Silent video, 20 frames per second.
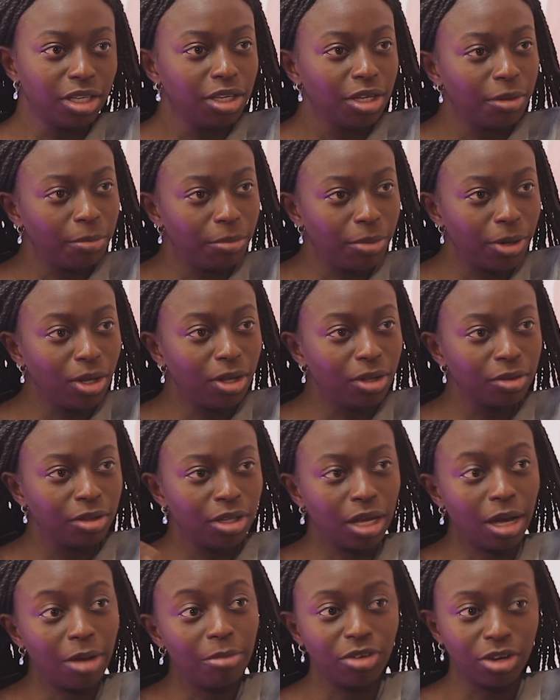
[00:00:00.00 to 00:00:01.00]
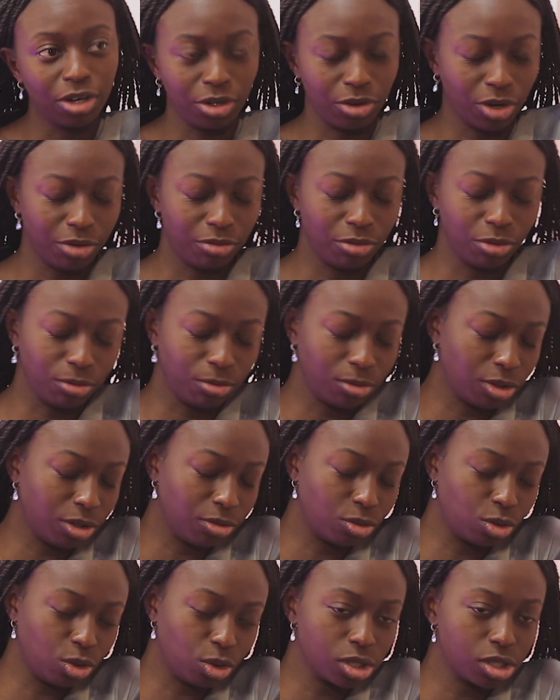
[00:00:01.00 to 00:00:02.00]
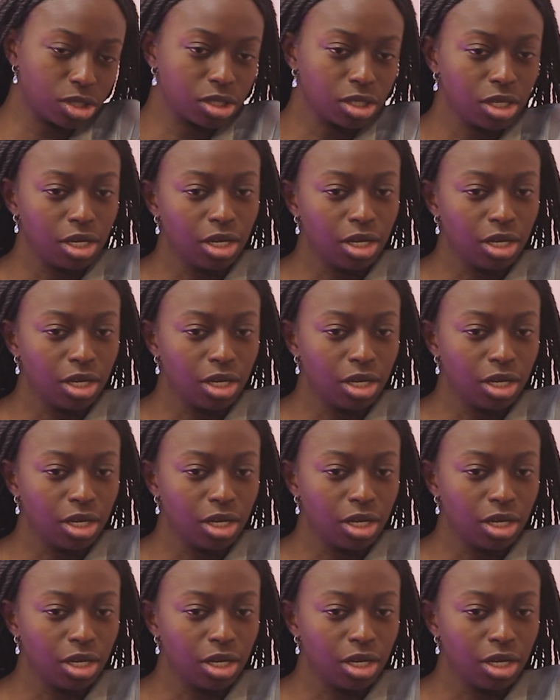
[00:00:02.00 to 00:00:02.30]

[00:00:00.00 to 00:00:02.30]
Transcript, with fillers: But I'm very grateful for it, of course.